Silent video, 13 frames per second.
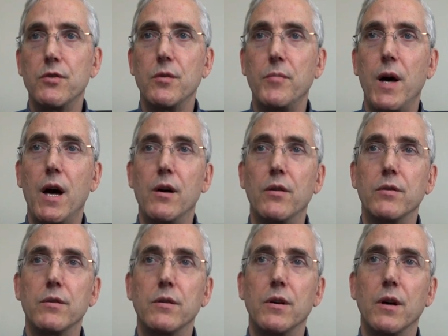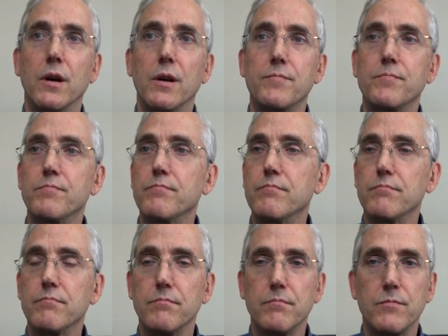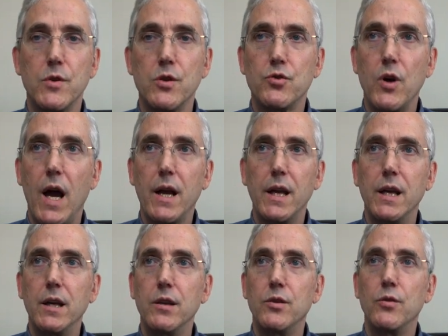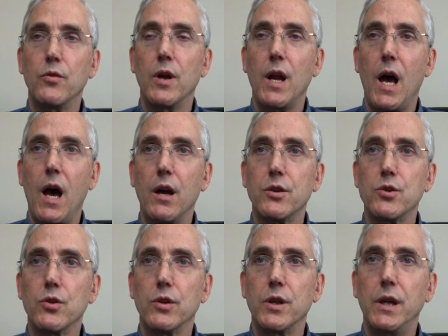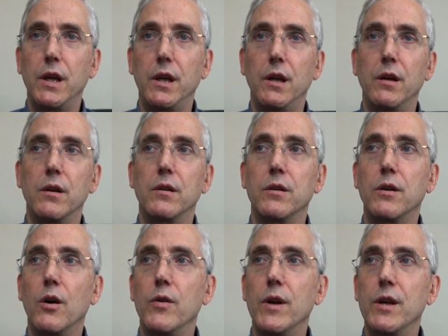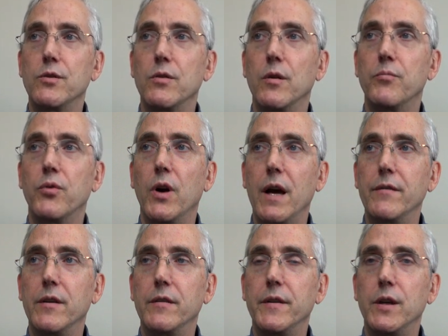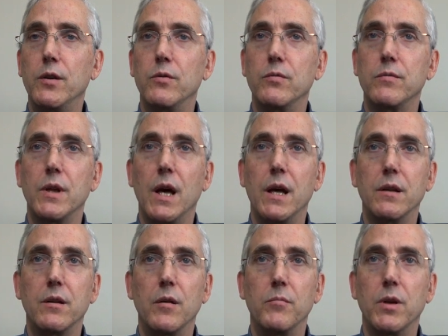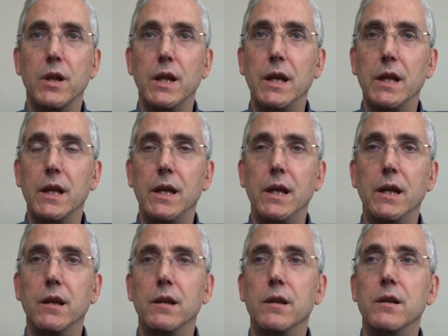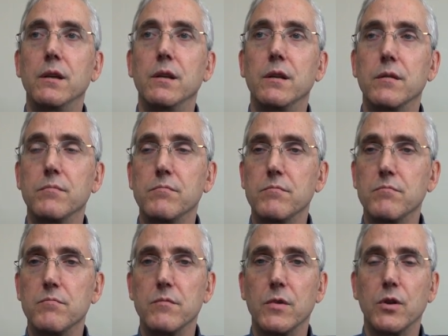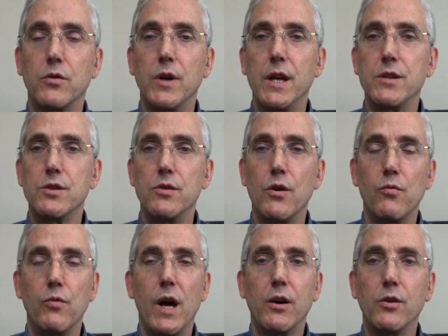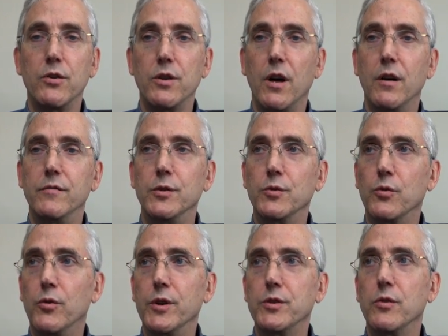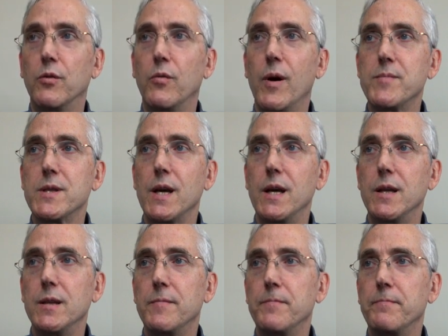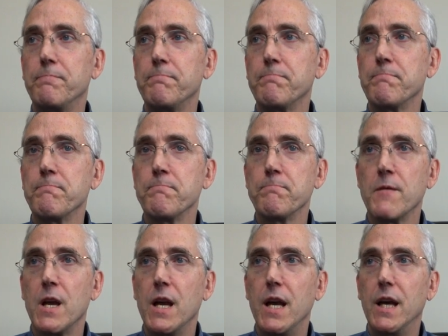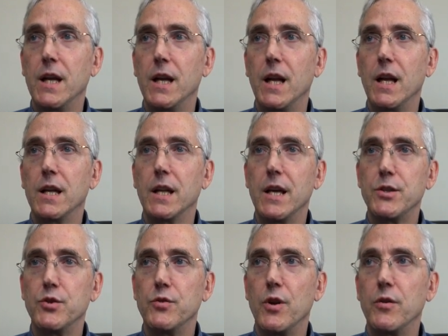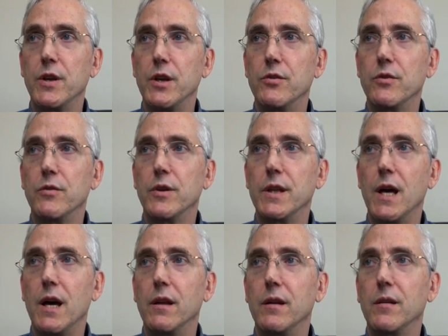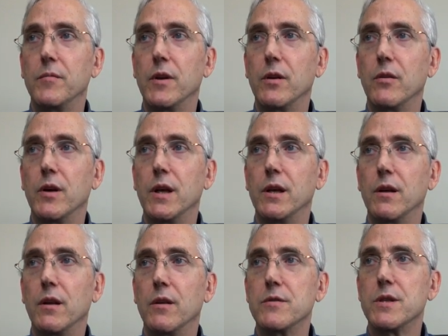about tracking, you can actually go into a private view that completely creates no record of you going to a website, and it lets you know that you're doing that. I'm going to go ahead and close